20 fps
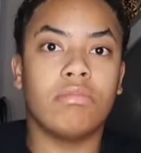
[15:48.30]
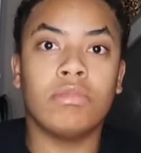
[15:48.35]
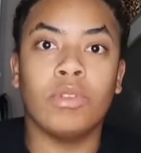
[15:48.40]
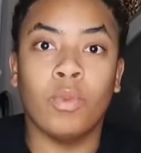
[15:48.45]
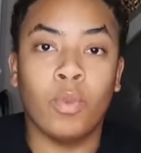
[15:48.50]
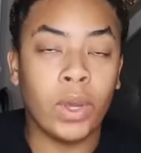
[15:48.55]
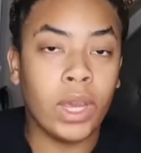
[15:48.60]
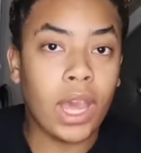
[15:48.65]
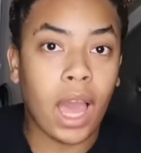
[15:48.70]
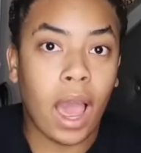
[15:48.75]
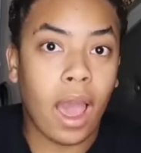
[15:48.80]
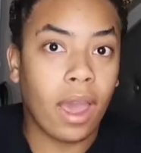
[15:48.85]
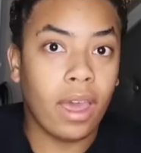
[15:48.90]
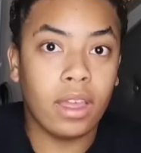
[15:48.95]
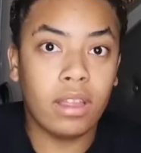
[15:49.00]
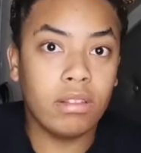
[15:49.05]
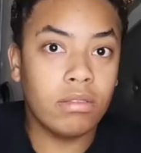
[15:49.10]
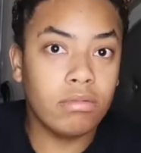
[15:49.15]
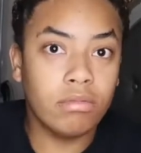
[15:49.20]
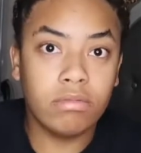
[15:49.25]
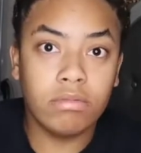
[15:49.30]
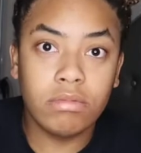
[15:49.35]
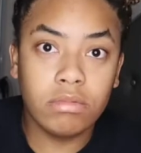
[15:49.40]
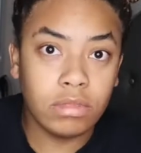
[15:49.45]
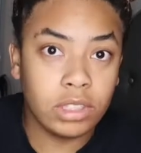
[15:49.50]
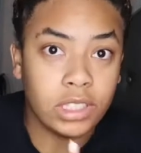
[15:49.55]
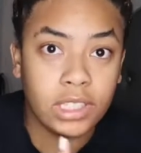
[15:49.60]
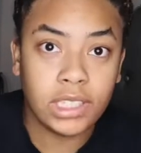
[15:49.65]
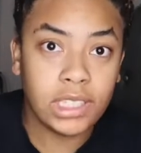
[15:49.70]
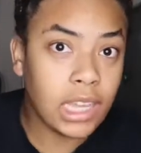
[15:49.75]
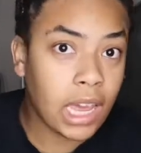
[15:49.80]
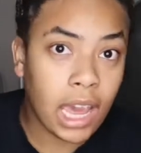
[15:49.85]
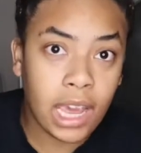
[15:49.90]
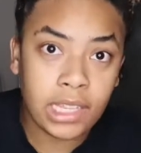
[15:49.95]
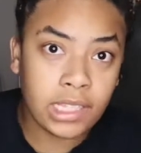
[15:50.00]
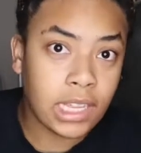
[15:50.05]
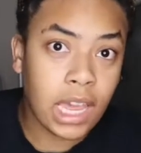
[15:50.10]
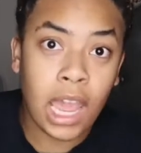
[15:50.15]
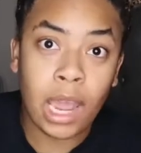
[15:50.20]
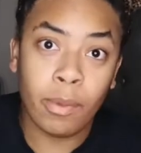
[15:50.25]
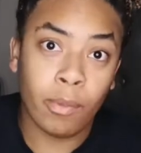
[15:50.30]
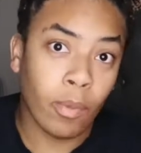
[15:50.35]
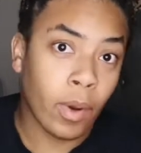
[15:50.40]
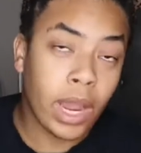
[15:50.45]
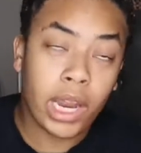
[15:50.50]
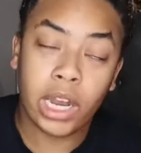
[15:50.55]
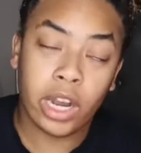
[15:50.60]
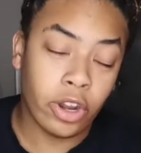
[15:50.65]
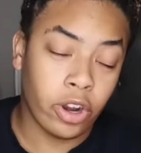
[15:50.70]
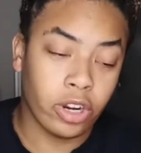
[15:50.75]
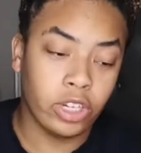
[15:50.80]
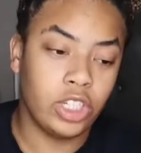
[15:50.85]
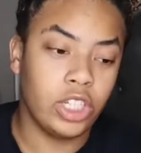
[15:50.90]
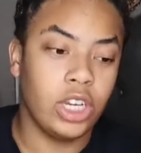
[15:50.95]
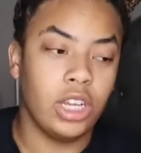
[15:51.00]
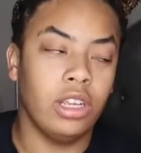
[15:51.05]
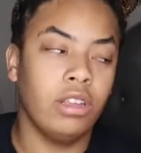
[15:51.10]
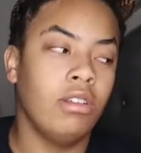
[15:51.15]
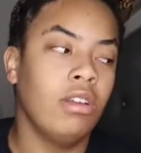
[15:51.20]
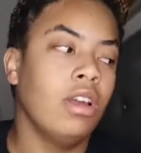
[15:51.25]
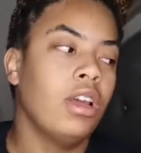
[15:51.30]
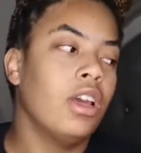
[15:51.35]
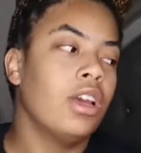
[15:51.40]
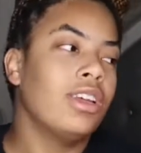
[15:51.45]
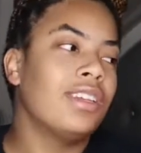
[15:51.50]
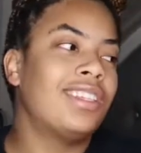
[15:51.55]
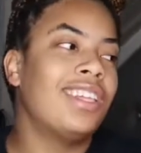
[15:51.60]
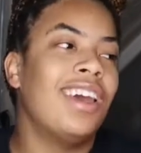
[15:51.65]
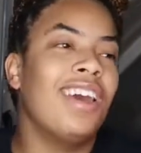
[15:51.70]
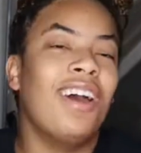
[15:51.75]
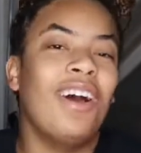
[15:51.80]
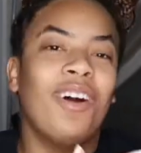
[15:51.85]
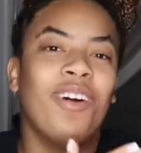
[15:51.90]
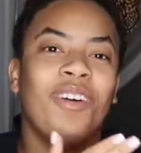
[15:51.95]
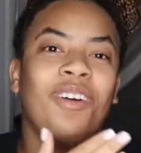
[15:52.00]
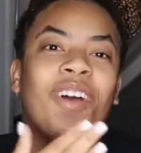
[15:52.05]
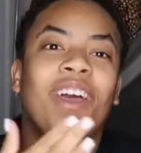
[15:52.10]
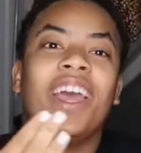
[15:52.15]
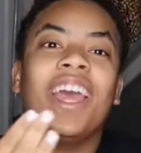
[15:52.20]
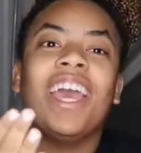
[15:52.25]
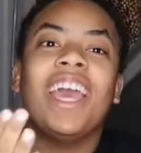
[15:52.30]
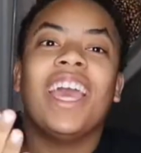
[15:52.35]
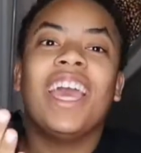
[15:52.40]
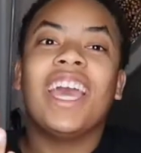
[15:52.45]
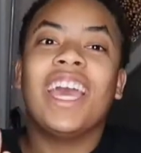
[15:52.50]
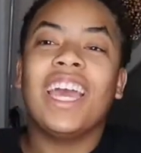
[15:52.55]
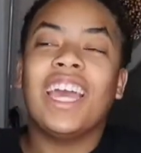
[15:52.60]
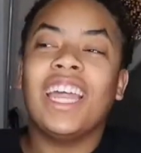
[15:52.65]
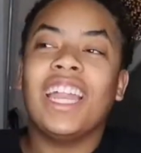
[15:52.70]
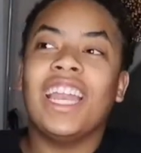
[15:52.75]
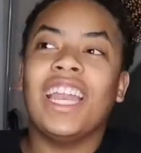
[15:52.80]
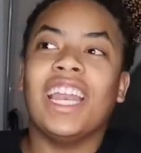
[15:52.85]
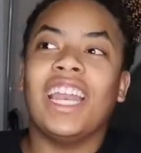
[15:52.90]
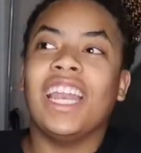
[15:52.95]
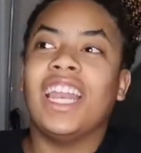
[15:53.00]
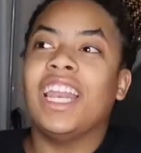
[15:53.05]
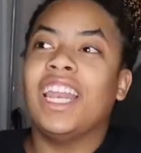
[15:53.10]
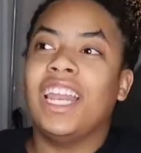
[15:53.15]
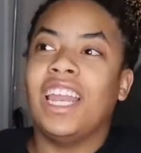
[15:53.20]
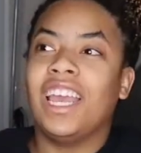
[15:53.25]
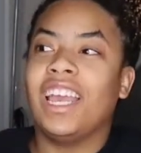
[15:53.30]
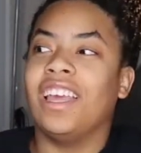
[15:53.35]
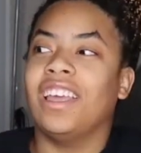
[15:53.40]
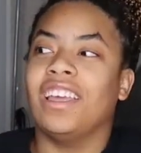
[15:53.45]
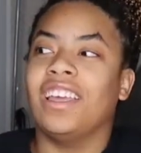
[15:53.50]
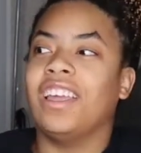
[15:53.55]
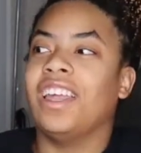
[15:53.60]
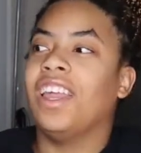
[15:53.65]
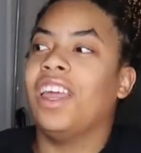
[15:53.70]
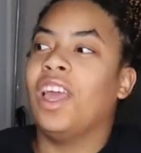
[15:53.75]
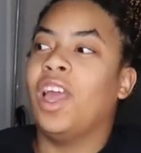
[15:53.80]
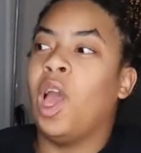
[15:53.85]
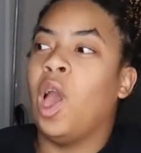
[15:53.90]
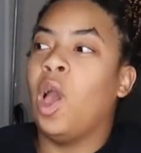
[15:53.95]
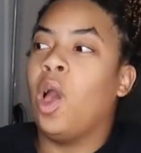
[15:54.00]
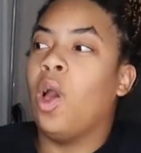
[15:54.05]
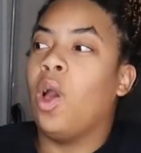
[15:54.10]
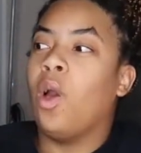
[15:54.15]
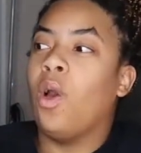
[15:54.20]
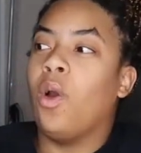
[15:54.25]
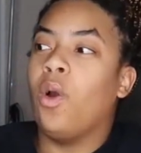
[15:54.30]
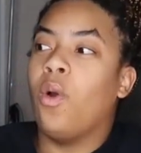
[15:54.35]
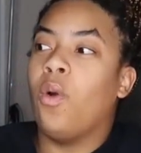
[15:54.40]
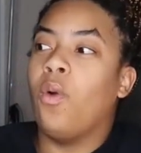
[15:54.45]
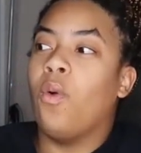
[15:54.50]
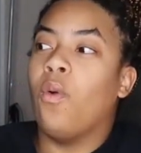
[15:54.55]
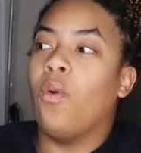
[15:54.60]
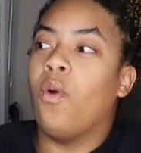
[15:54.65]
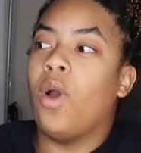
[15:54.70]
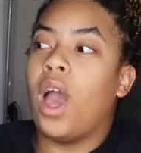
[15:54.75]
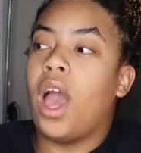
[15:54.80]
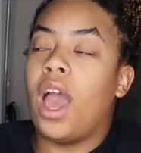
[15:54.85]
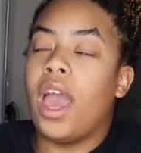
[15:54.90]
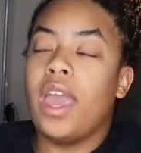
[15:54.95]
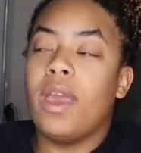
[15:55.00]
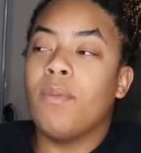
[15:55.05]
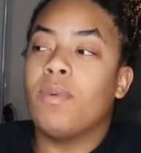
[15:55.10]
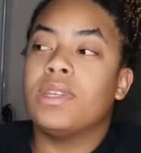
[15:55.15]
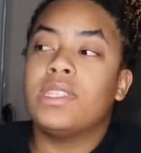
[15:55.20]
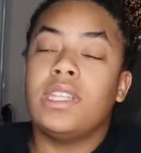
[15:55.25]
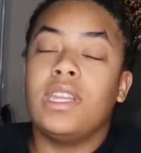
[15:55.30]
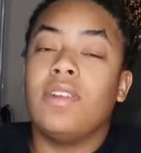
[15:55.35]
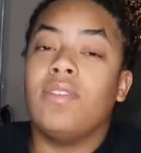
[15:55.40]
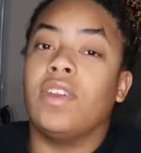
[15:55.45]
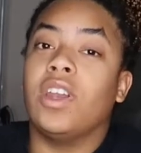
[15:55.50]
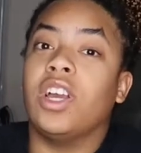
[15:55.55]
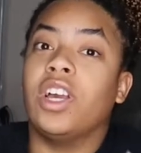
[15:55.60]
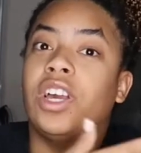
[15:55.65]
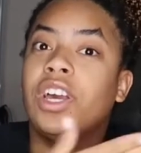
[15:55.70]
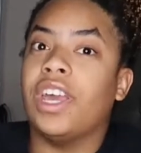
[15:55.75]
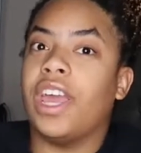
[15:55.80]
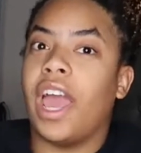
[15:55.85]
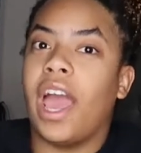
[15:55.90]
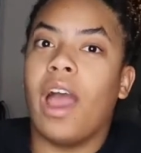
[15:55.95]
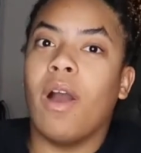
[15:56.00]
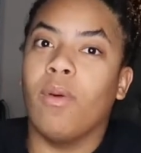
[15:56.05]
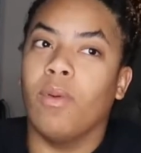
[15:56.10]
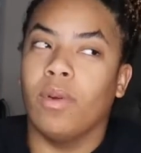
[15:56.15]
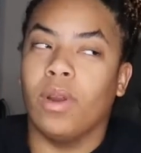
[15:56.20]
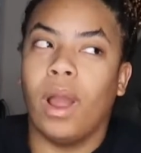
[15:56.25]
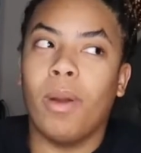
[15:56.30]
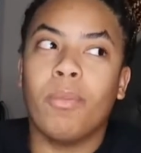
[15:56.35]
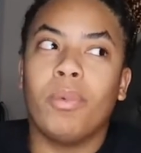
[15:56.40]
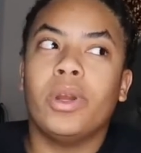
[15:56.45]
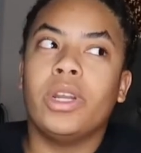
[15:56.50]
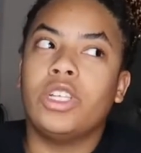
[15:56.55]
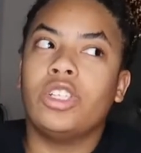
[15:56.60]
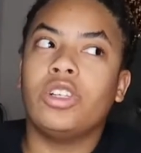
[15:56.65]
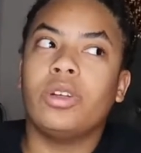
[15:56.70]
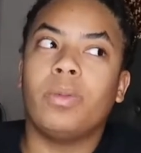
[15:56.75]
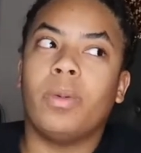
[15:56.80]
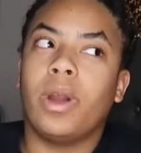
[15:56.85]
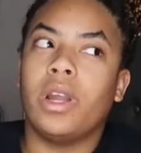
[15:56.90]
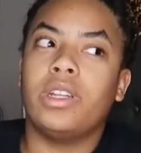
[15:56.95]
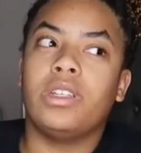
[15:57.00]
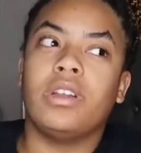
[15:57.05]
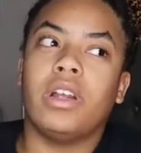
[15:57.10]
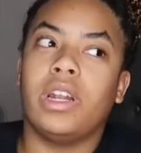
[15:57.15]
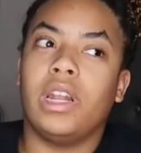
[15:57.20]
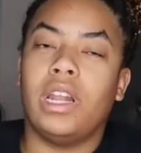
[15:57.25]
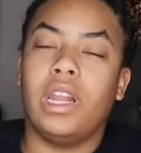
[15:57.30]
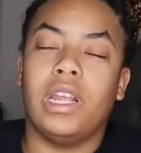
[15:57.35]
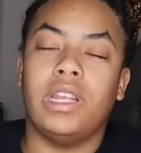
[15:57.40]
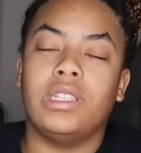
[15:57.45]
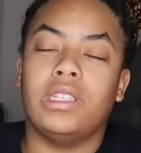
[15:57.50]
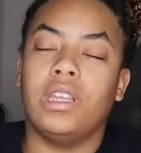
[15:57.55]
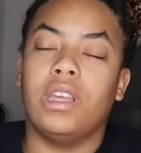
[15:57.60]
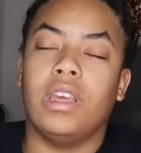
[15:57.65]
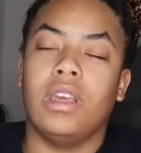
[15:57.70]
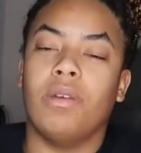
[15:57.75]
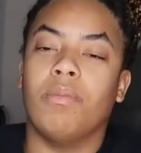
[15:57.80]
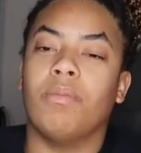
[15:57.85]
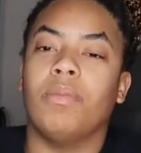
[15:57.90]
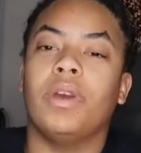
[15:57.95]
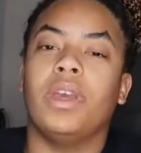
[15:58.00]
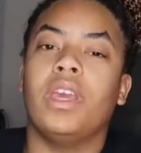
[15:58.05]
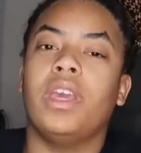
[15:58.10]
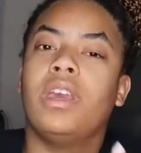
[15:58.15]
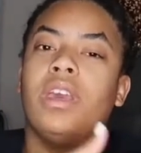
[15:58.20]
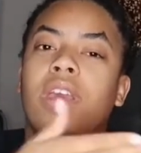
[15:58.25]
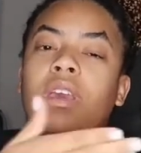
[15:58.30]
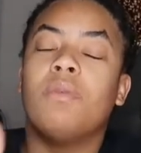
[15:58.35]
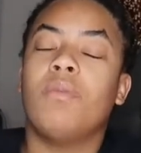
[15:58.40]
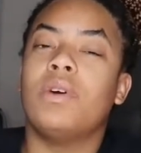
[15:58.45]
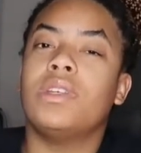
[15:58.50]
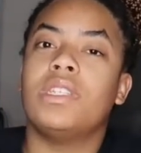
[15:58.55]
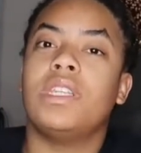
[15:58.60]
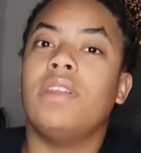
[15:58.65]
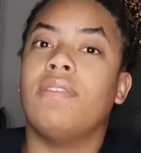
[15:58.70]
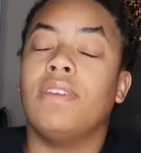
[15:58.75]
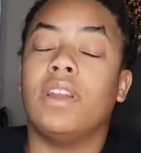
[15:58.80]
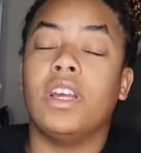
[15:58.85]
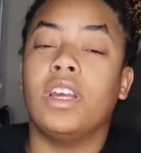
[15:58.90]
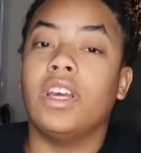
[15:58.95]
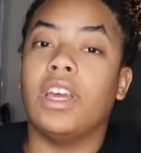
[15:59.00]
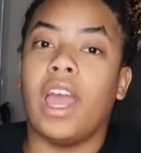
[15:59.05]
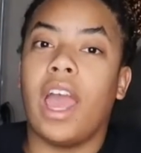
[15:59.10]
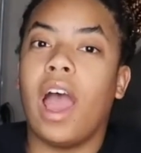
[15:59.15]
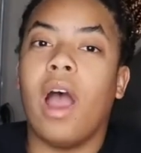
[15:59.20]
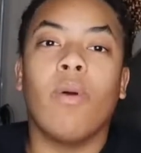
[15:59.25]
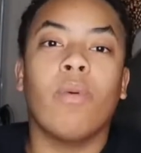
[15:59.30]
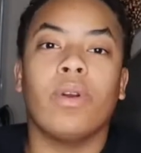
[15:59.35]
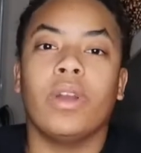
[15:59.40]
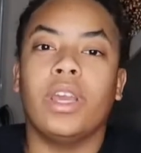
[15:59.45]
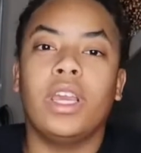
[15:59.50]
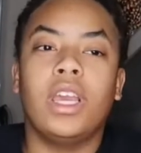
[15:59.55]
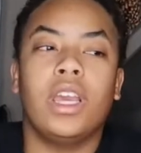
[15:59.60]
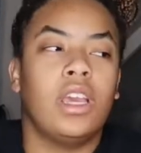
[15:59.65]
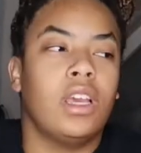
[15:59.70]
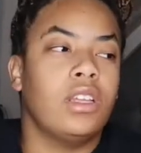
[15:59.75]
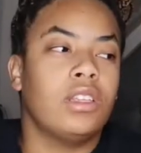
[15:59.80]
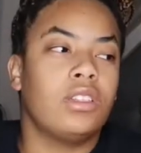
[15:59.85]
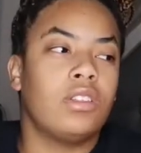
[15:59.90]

we got, the CAs came raiding our shit. So, nigga, it wasn't even a good hour. I'm pretty sure the party started at 10. But it wasn't even a good hour in.